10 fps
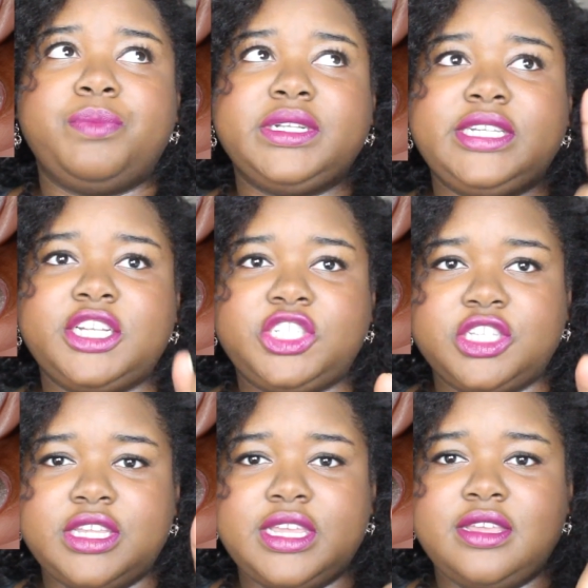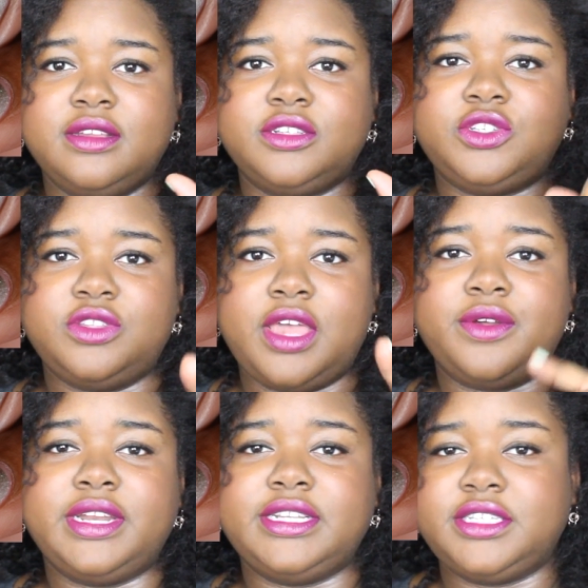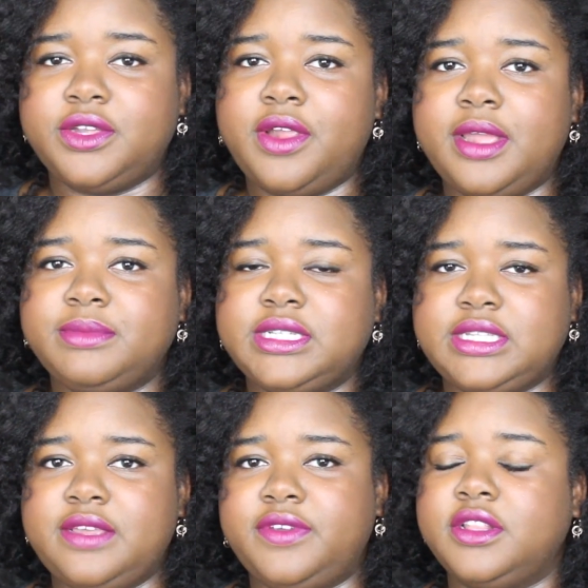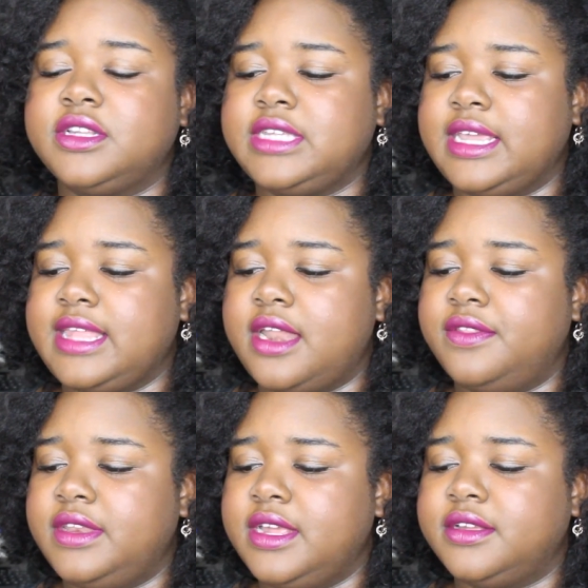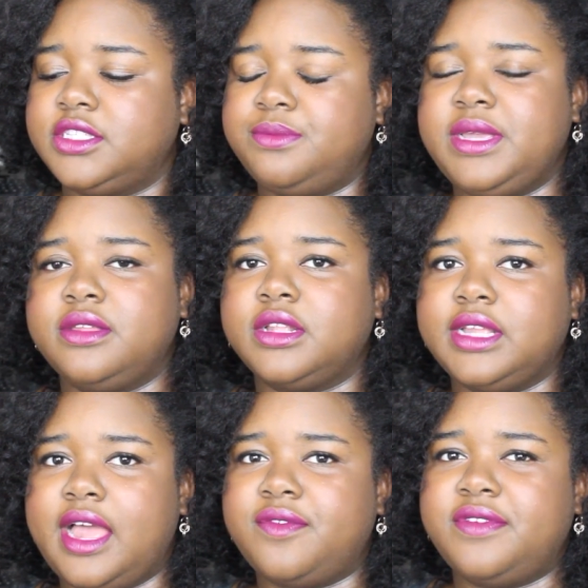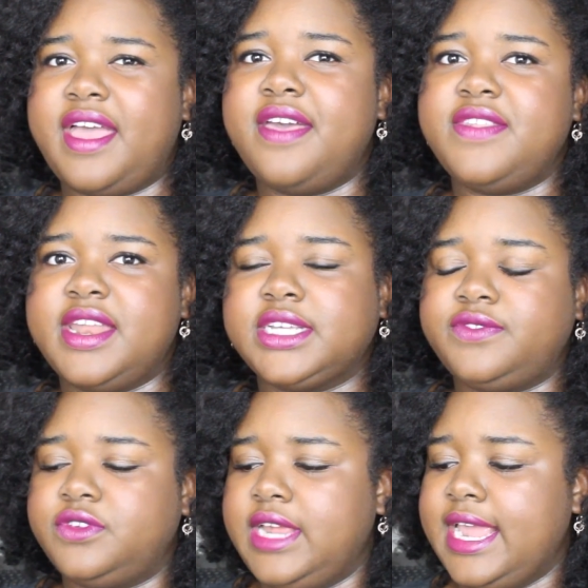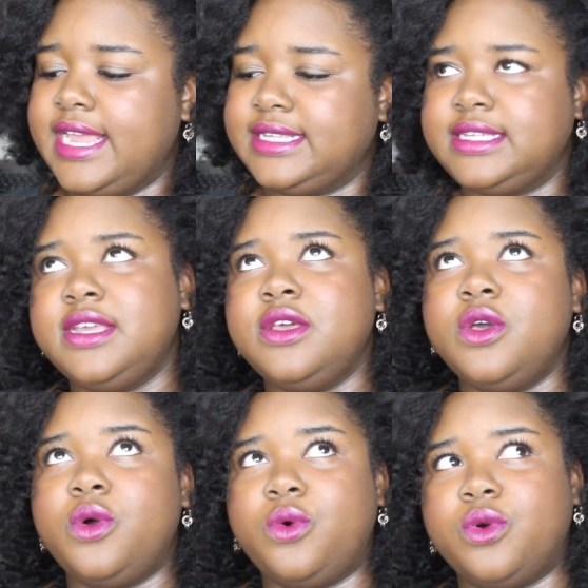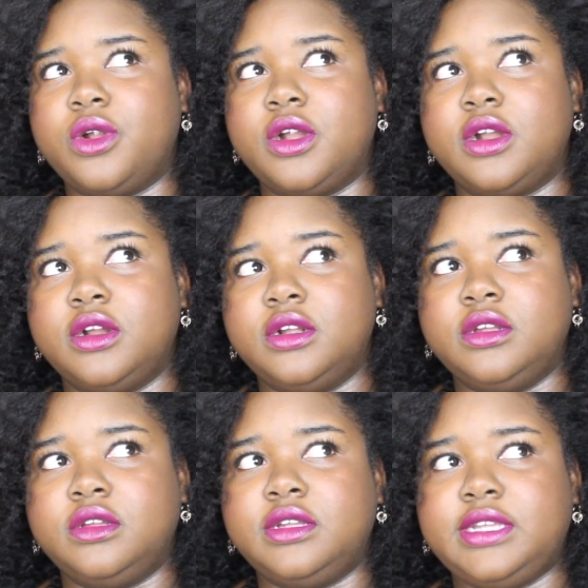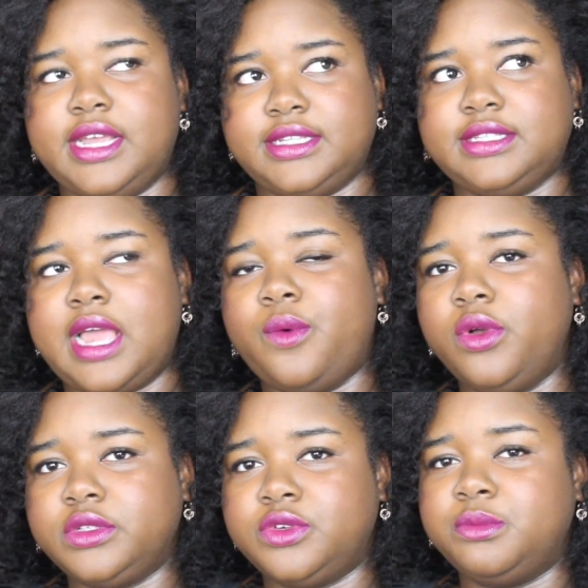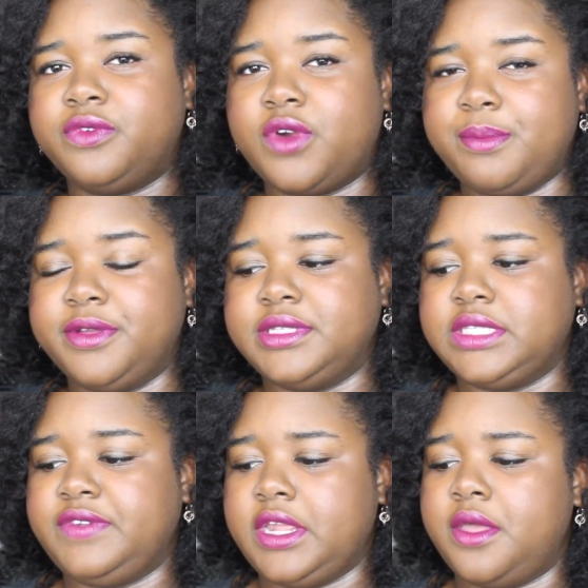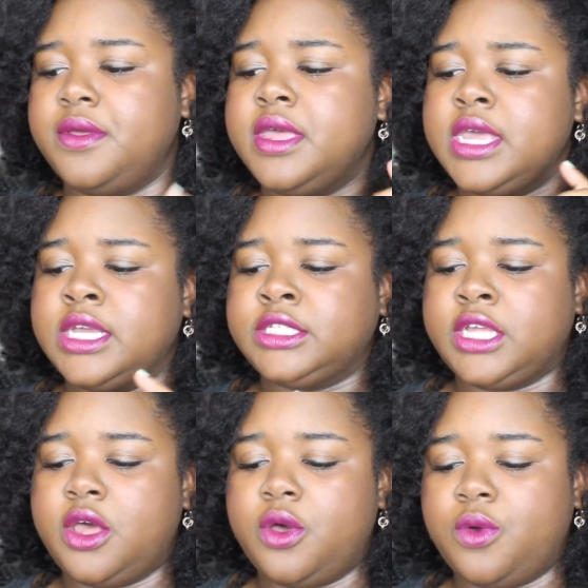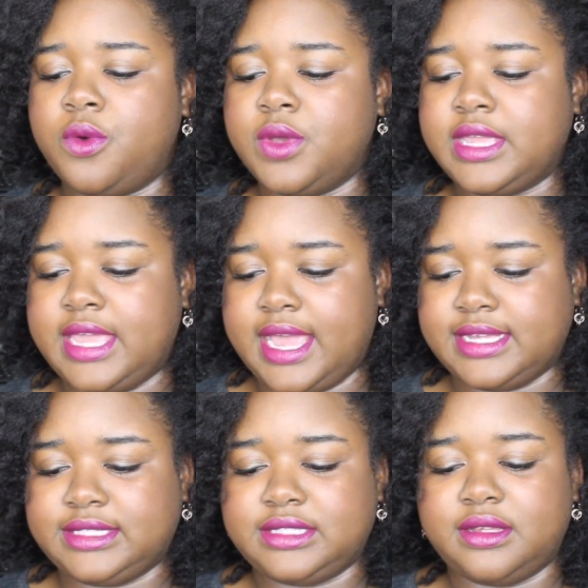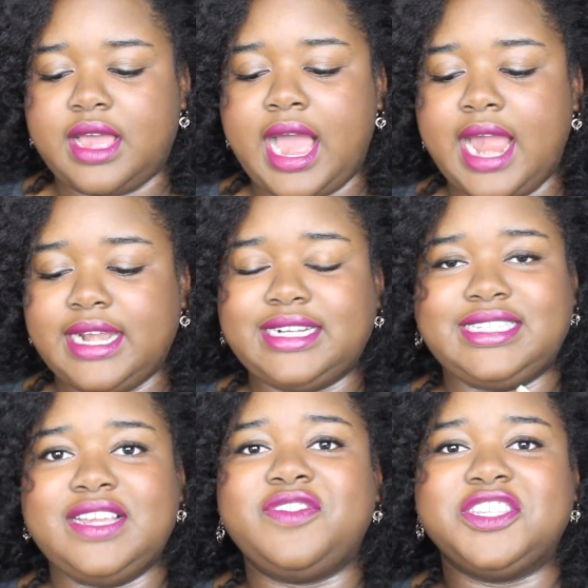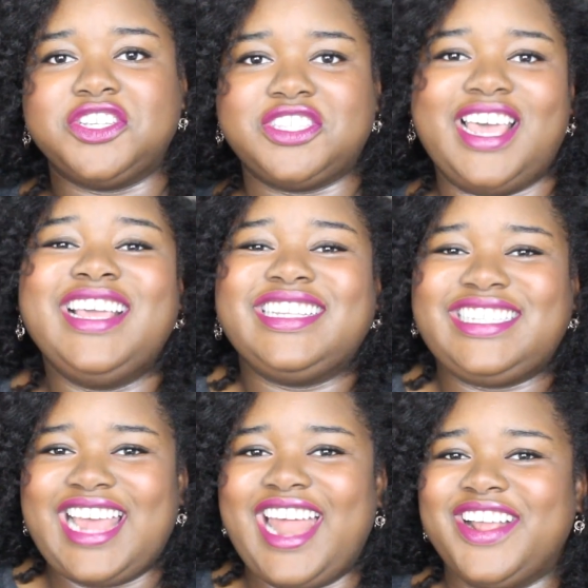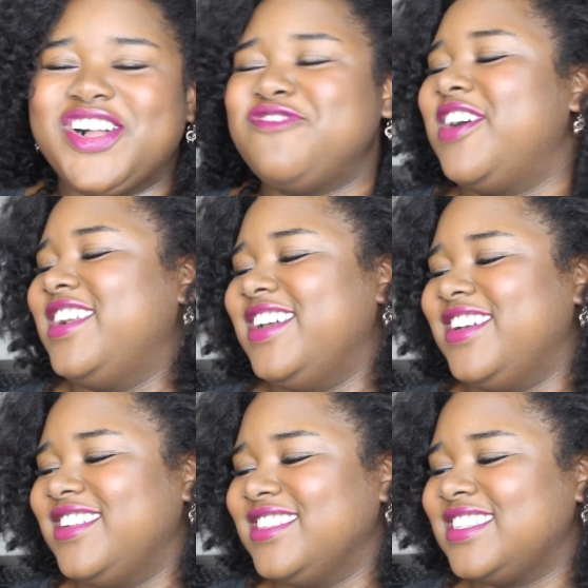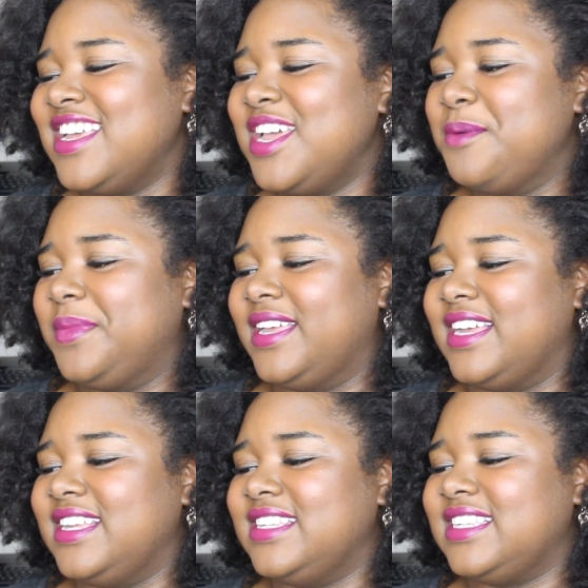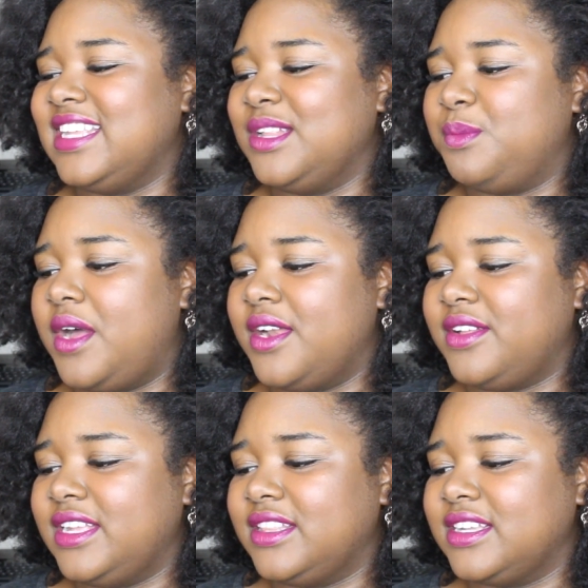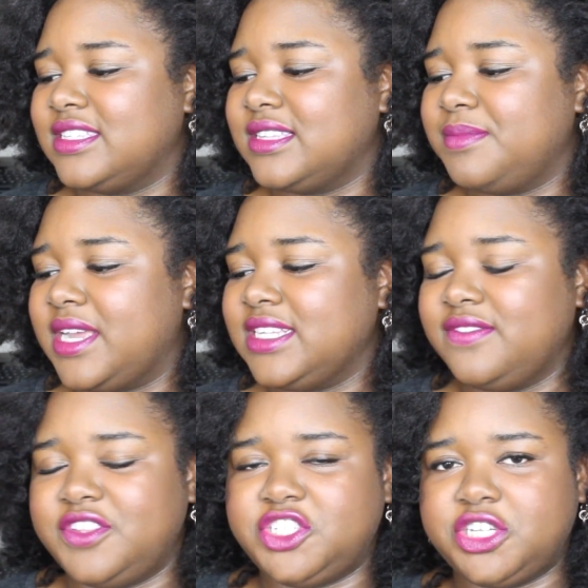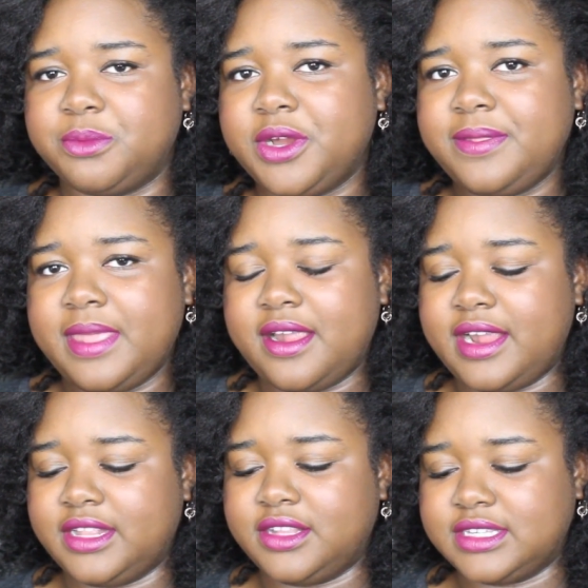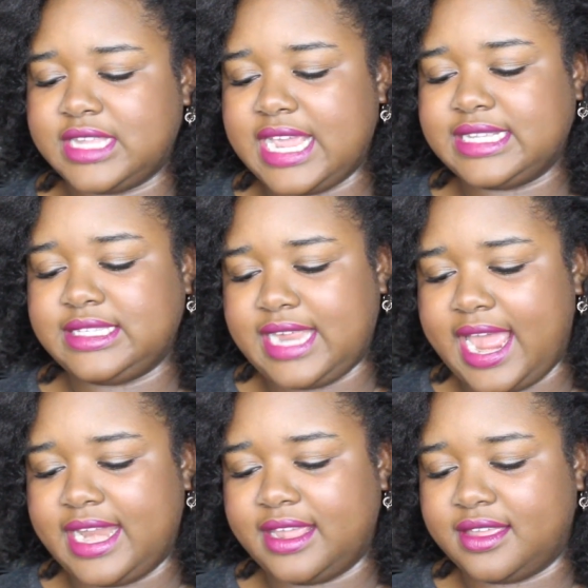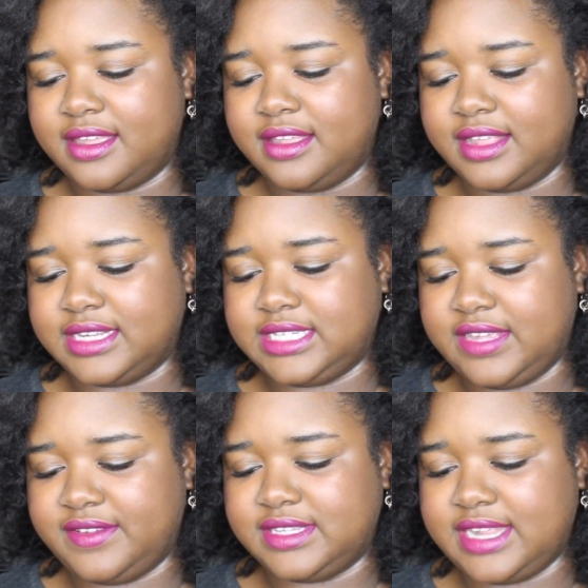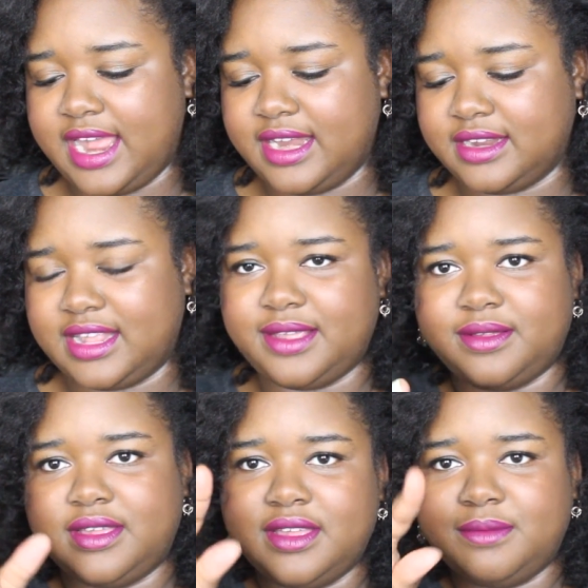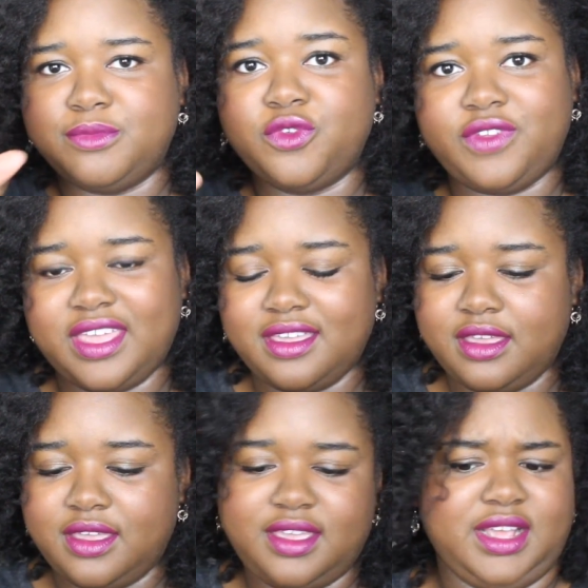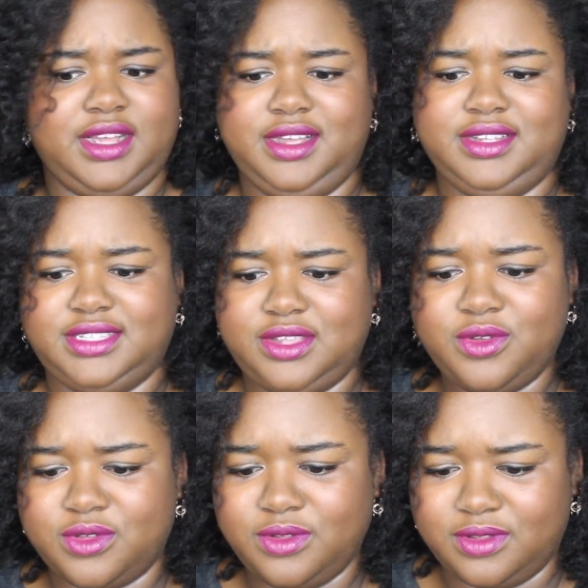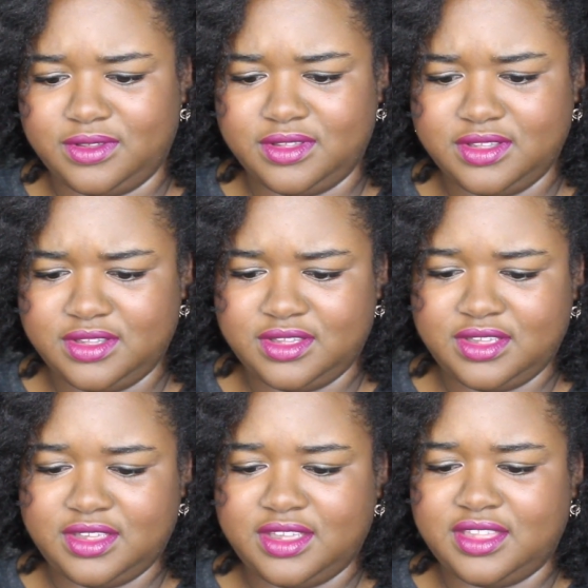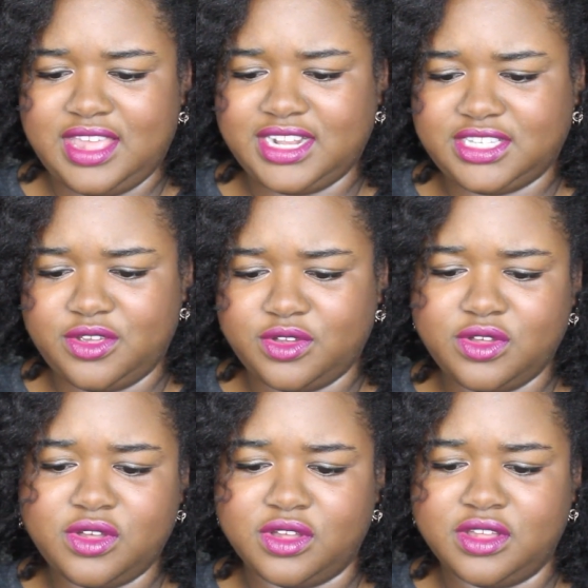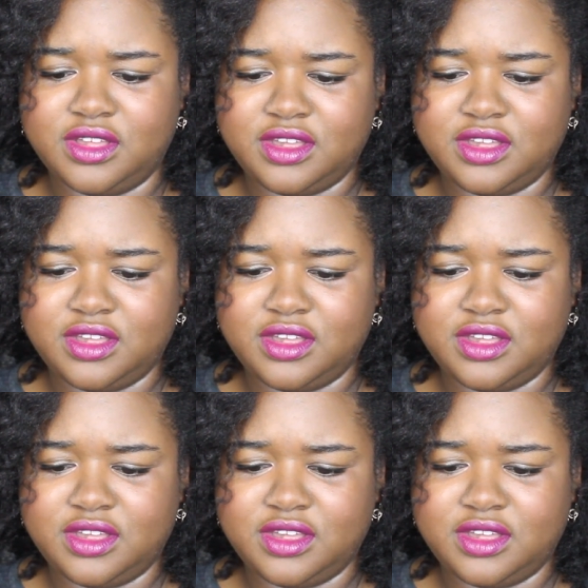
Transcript: potentially do that on Instagram to see if it looks like that on the nails, so be on the lookout for that in the next few days. Or yes, I won't do it before I post this video. So yes, I need to see if this looks like static on my nails, because in the bottle it looks, because of the shimmer in there, it looks like static, like TV static, like moving. So cool. That's so cool.